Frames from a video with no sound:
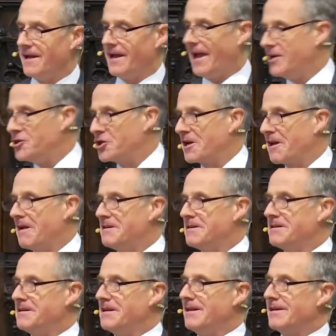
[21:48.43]

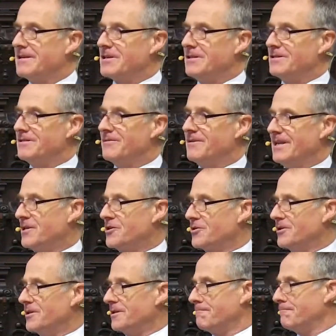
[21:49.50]
educated and
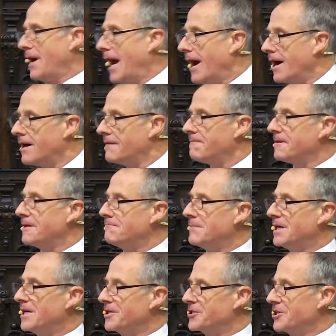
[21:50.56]
illiterate, powerful and
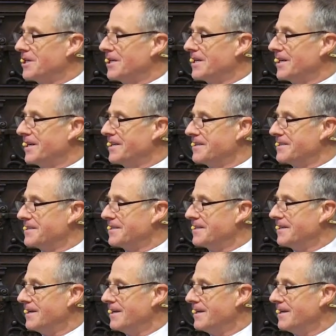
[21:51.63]
marginalized.